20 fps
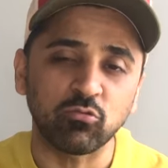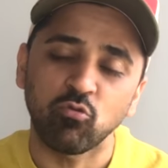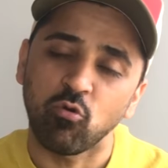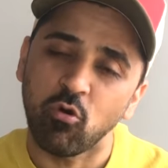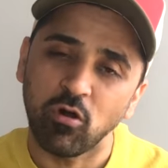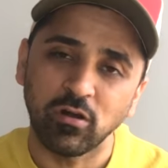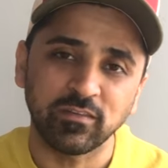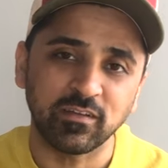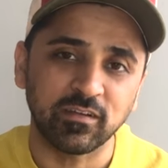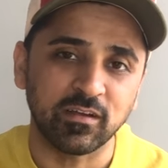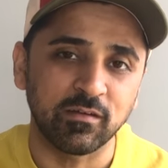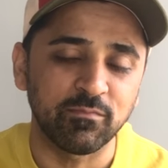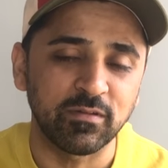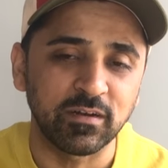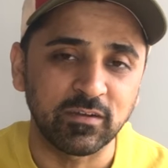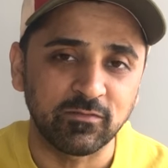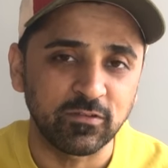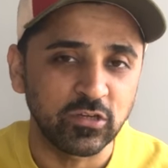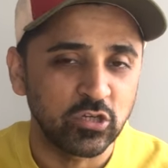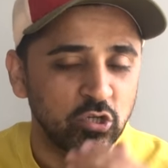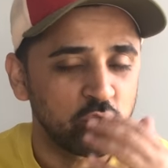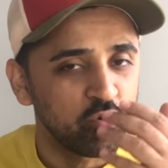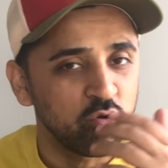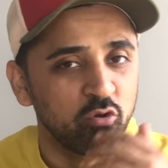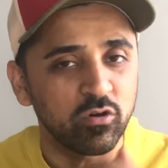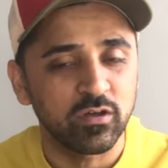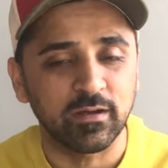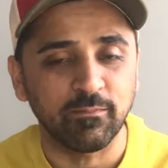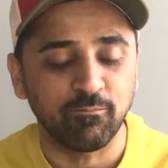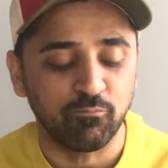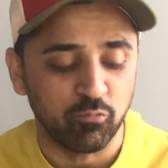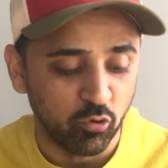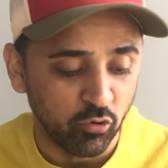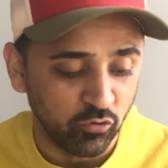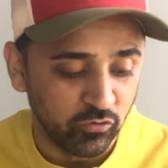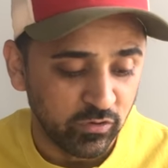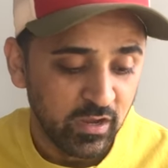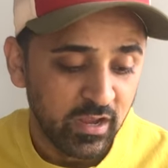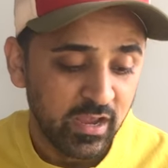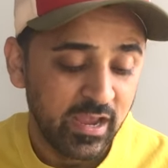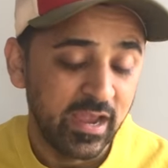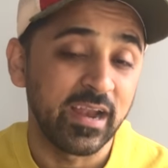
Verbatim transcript: through all the comments which you gonna post,